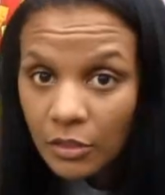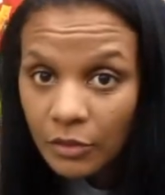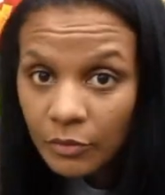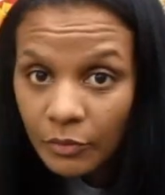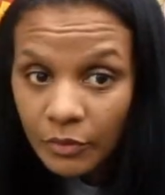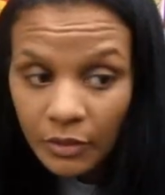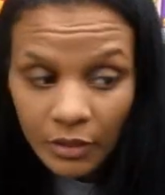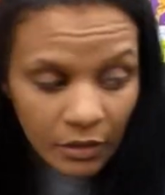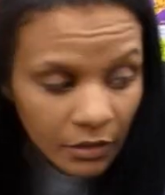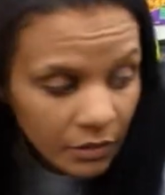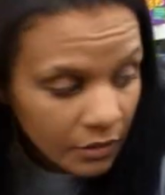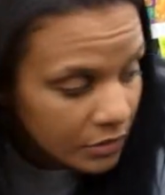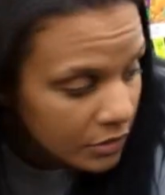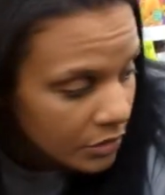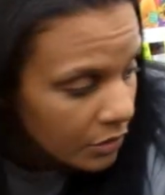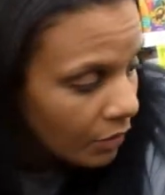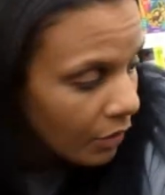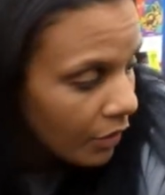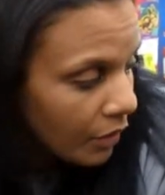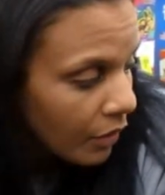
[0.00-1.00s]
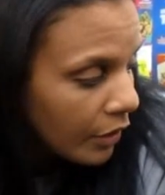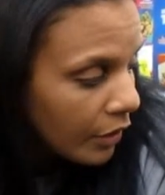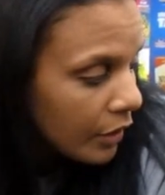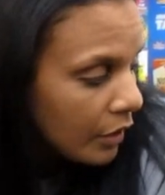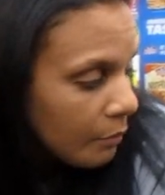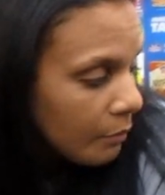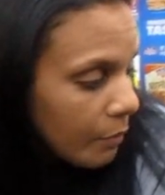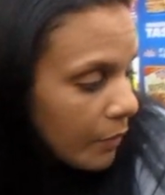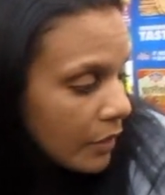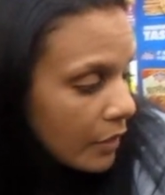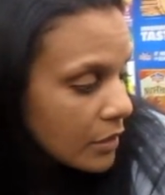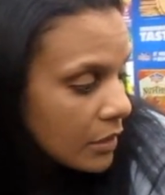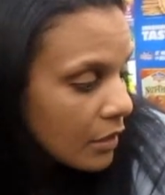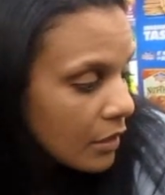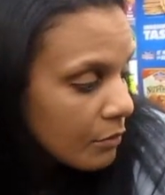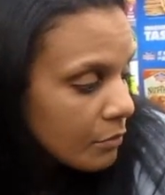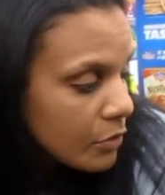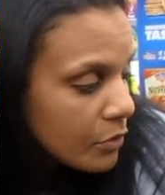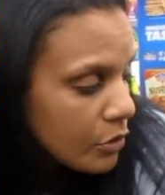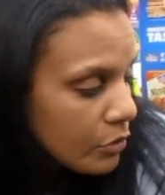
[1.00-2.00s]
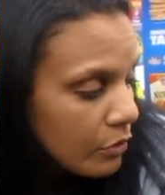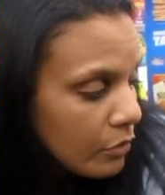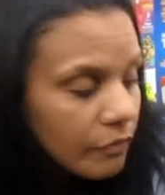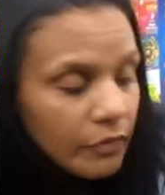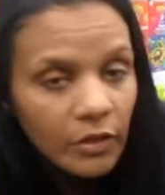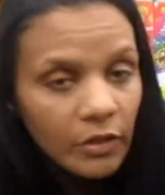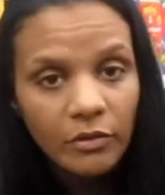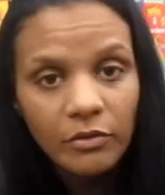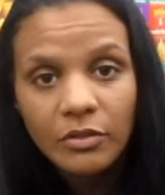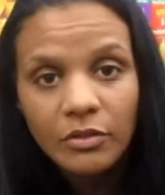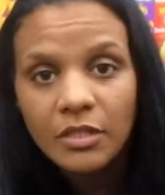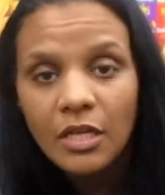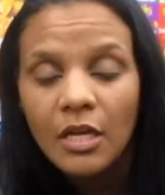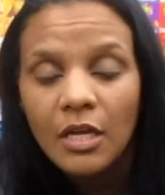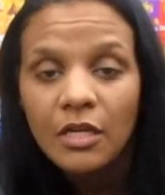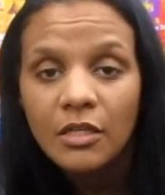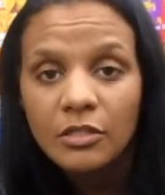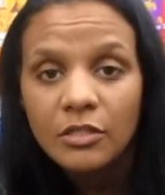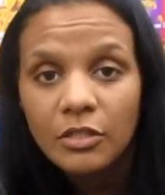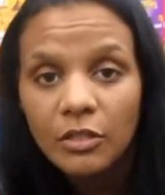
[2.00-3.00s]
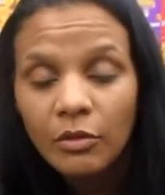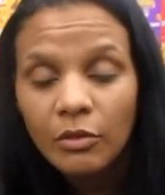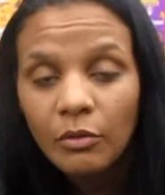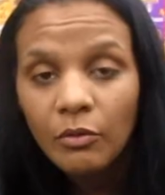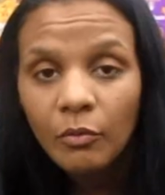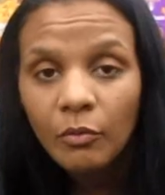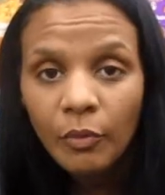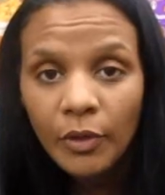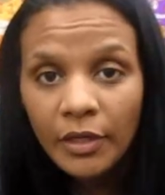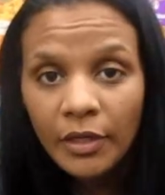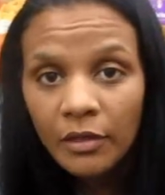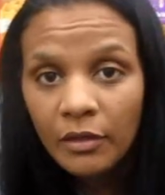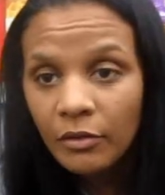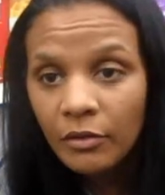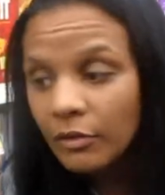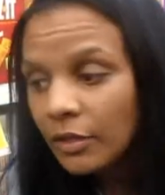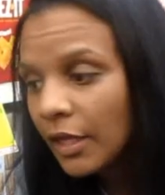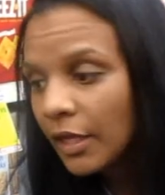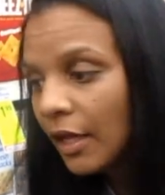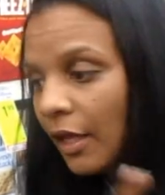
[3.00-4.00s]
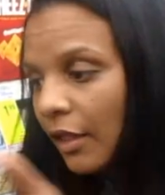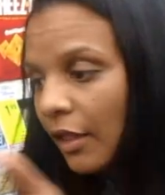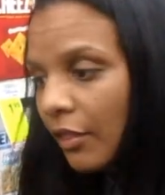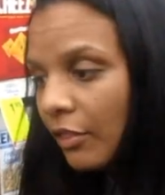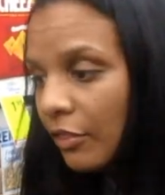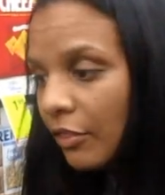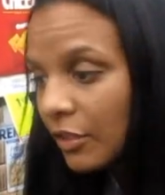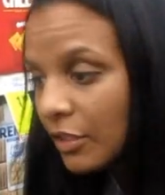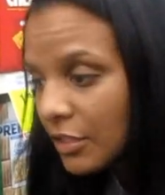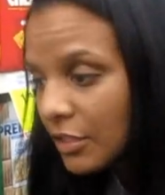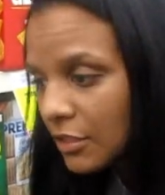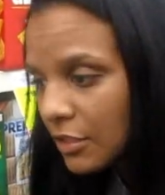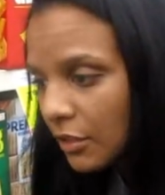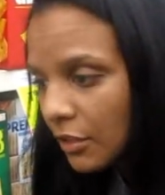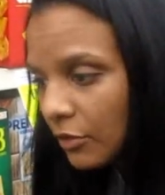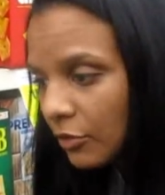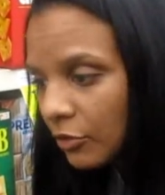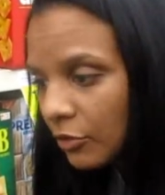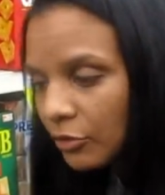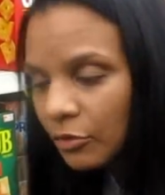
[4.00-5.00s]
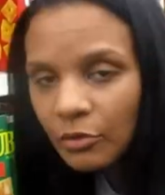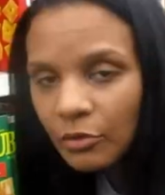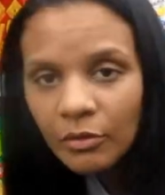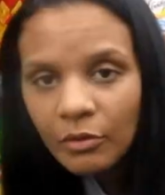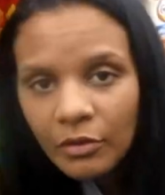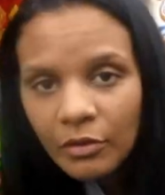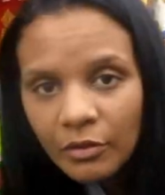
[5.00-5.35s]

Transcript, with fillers: are really good. So I already picked up 2 of those. So we know that this little